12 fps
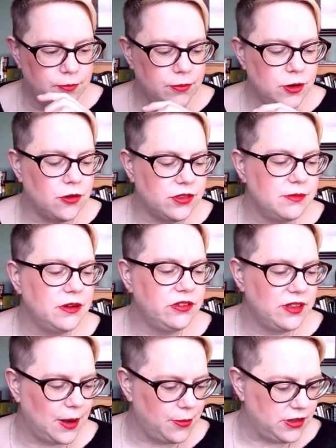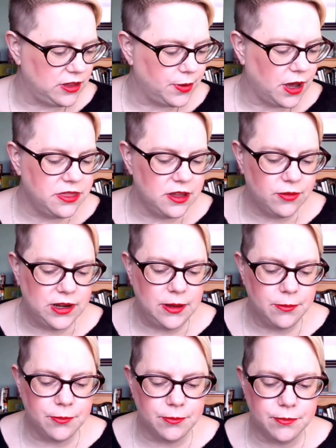not so much celebrities, but I think
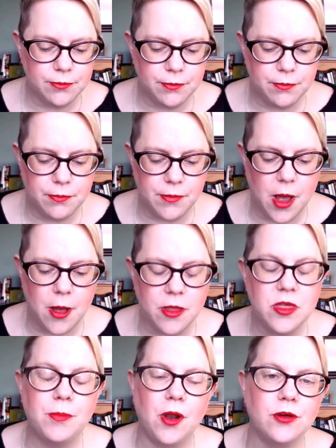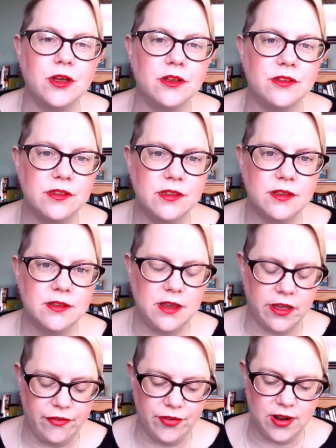really other bloggers,
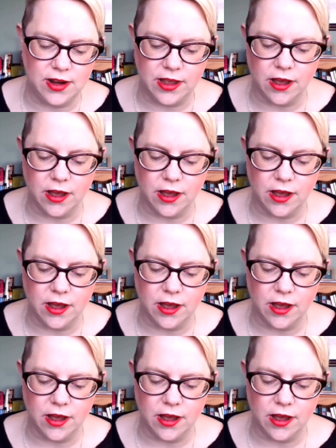definitely.